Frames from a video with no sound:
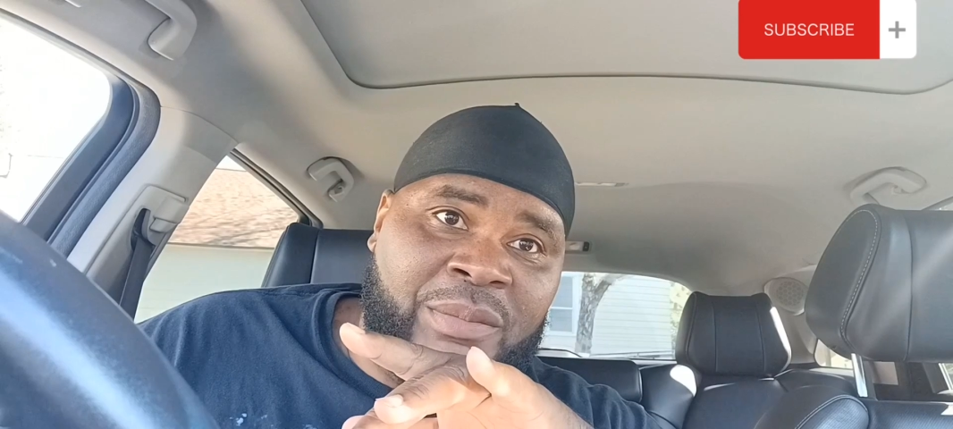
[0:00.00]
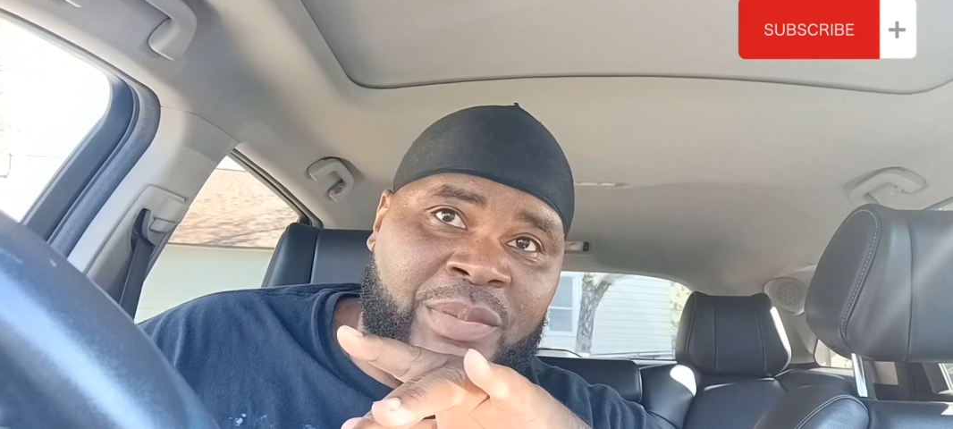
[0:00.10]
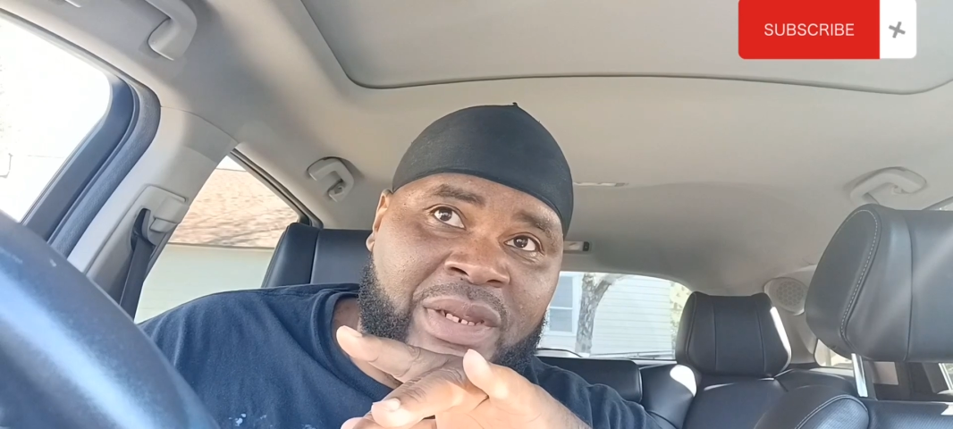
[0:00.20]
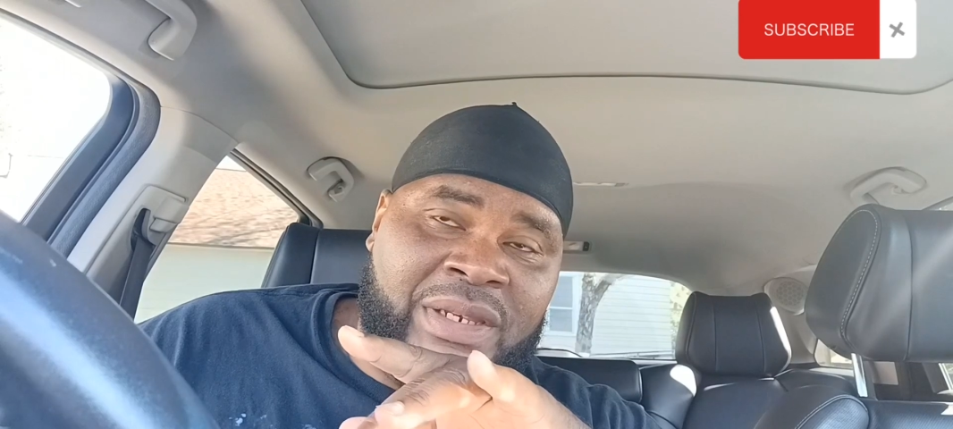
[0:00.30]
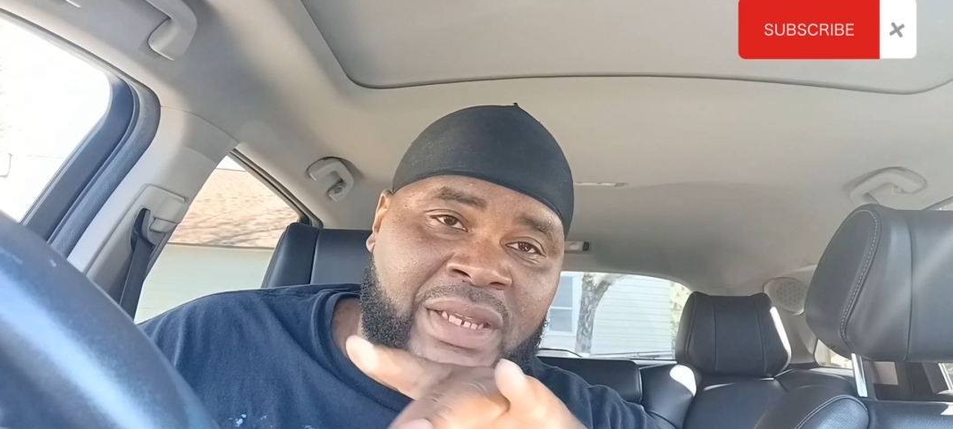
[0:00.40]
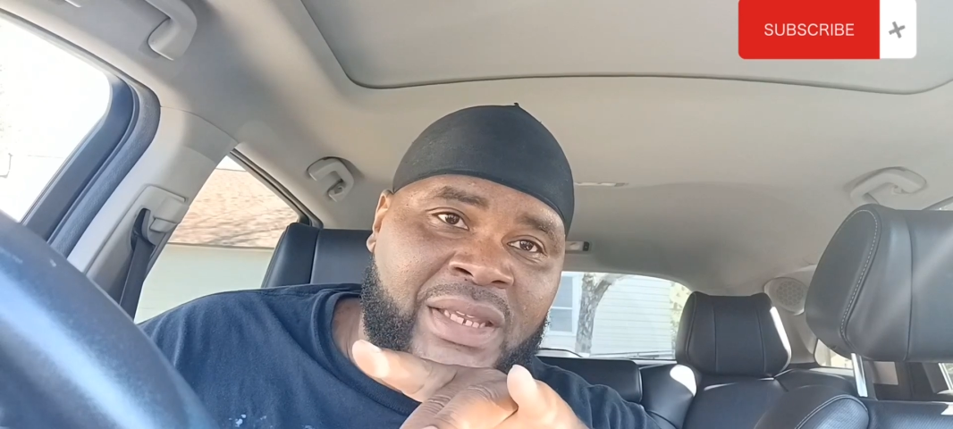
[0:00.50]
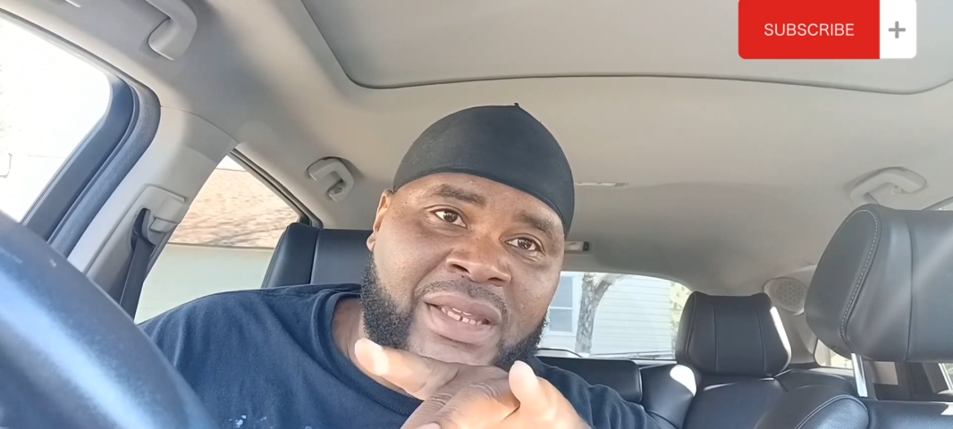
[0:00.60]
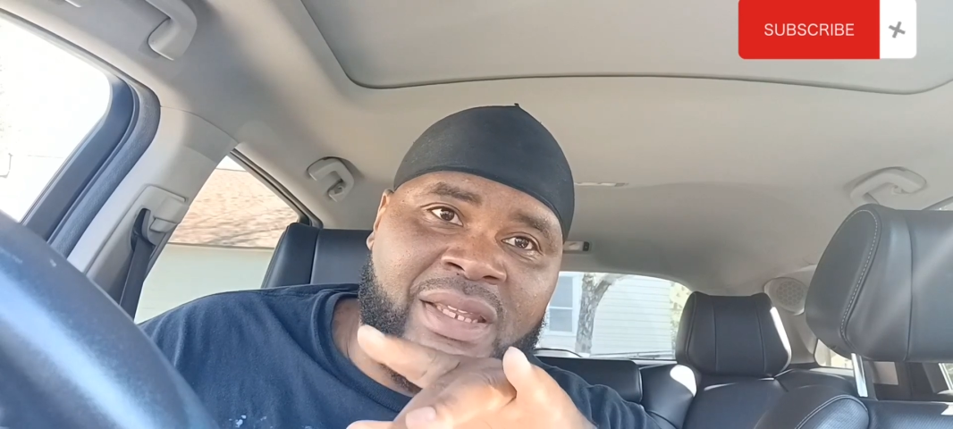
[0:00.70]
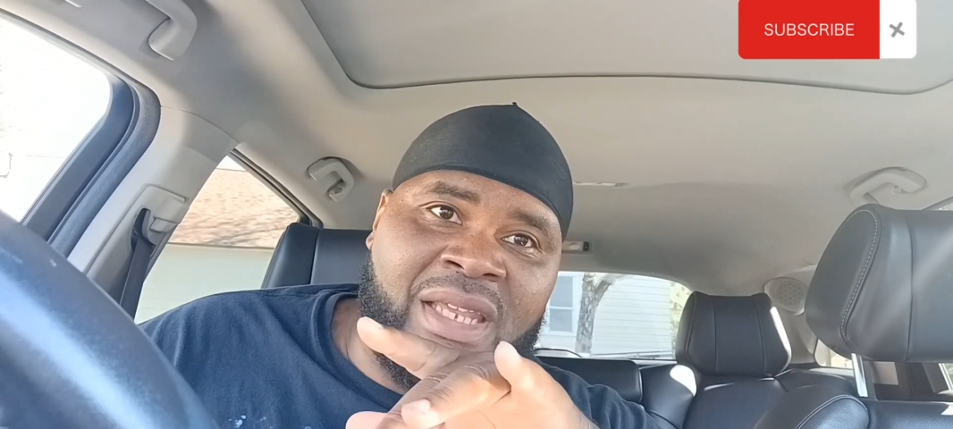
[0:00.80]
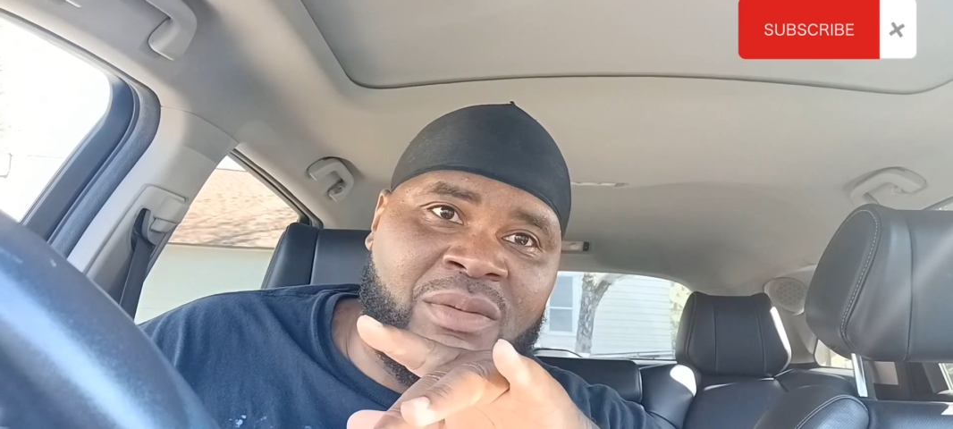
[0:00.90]
Big D,
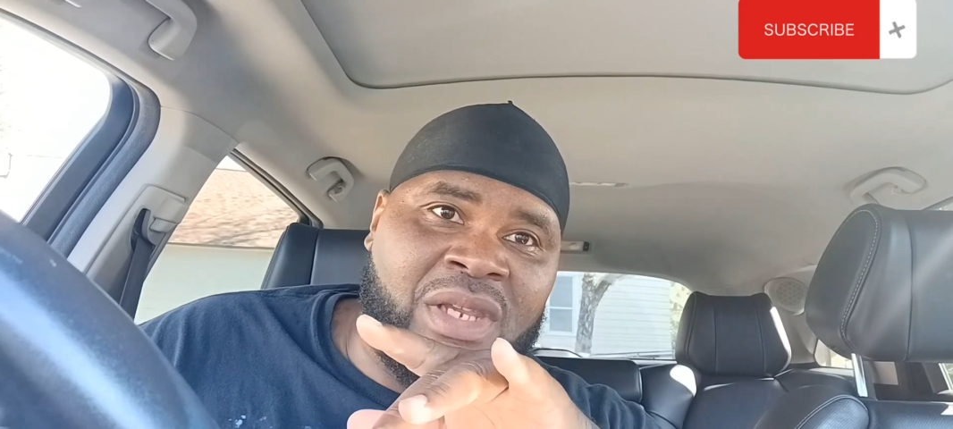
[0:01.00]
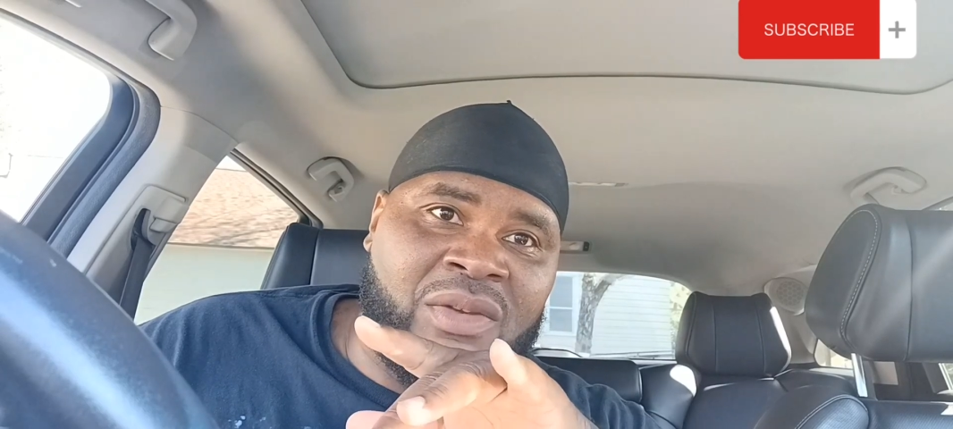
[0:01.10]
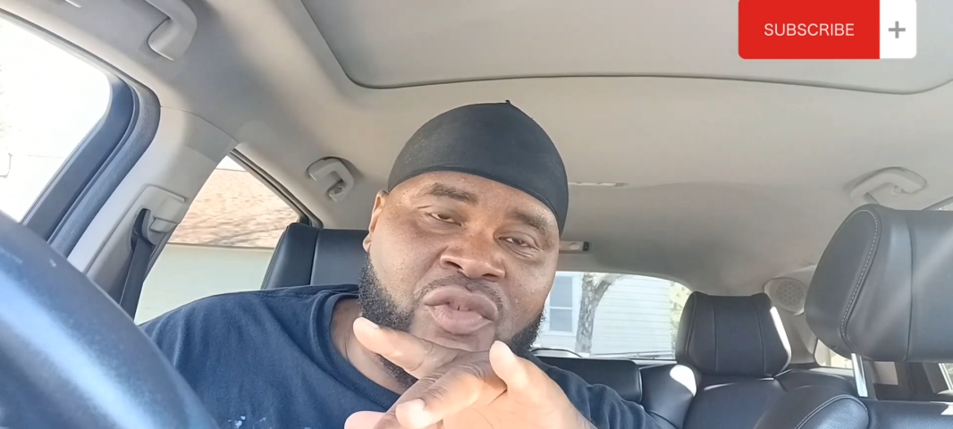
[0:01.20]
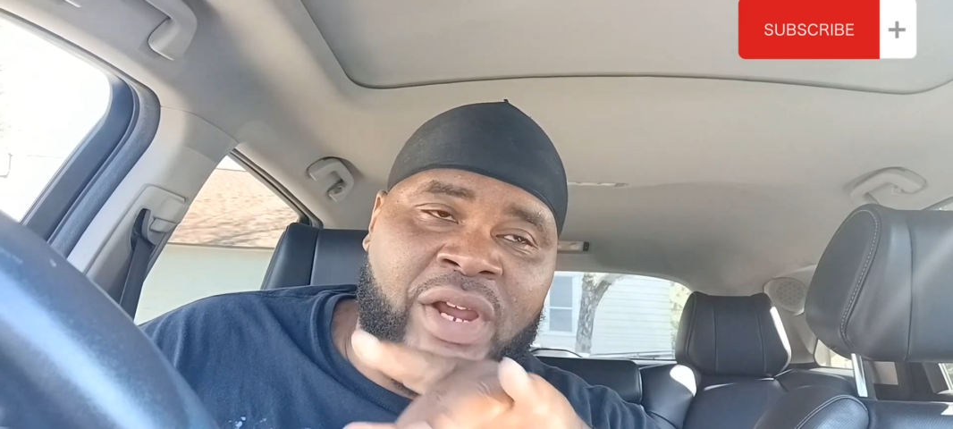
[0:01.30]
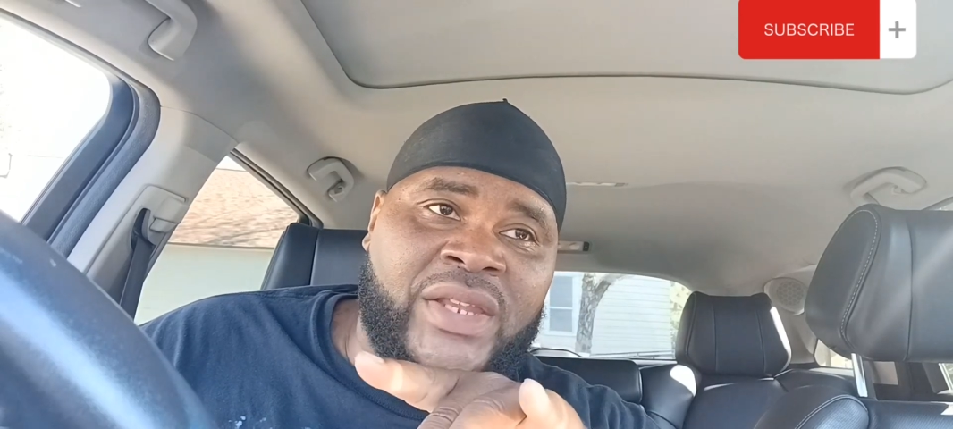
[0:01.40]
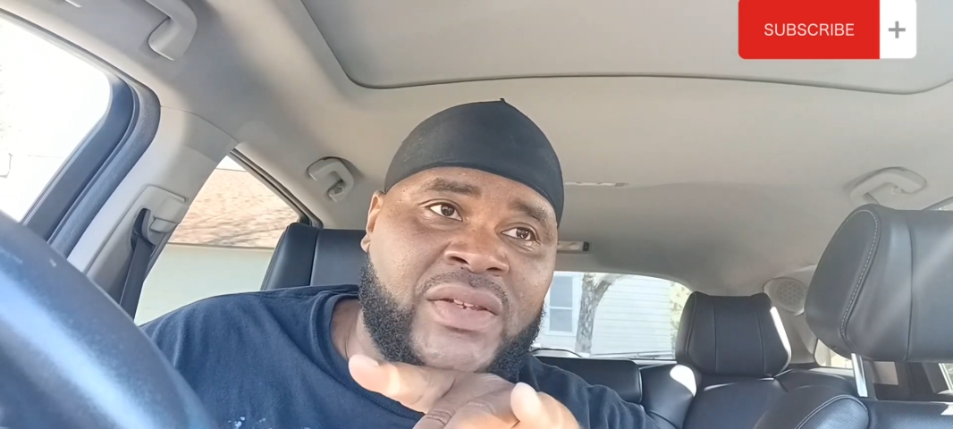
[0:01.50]
keep training